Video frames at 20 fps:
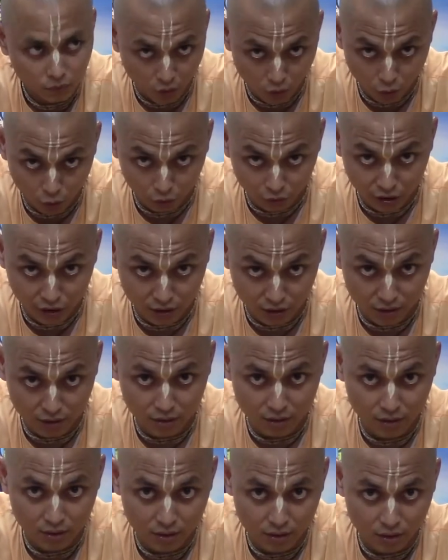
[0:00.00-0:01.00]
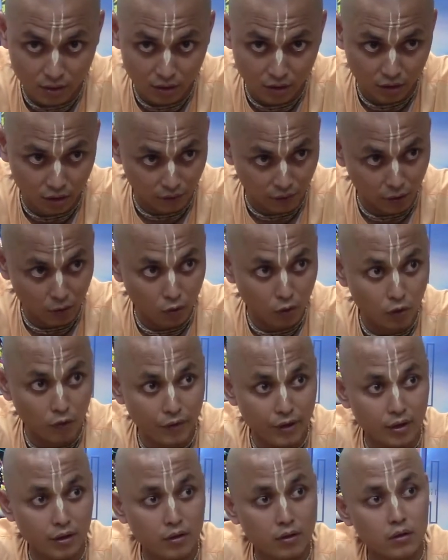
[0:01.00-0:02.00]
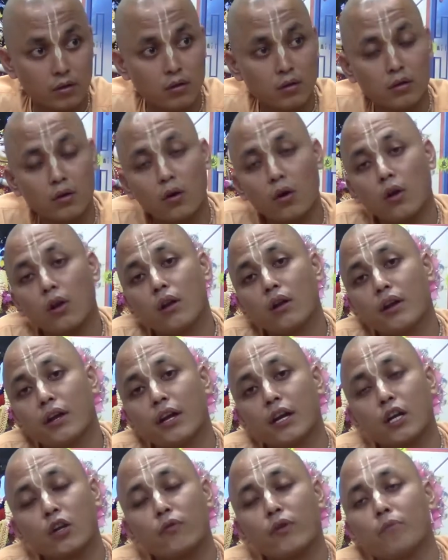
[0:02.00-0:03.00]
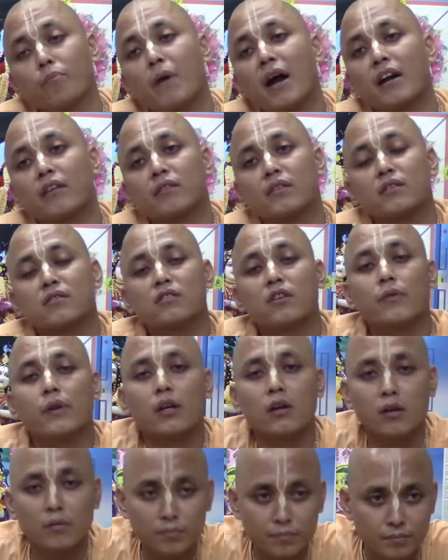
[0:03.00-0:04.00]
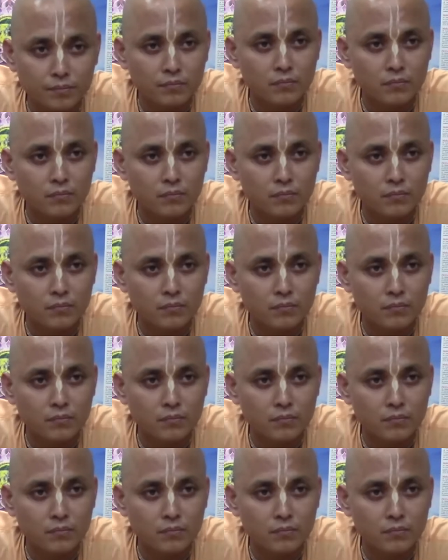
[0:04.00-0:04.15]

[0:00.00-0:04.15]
good things, they will go away. All negative and bad things, they will come.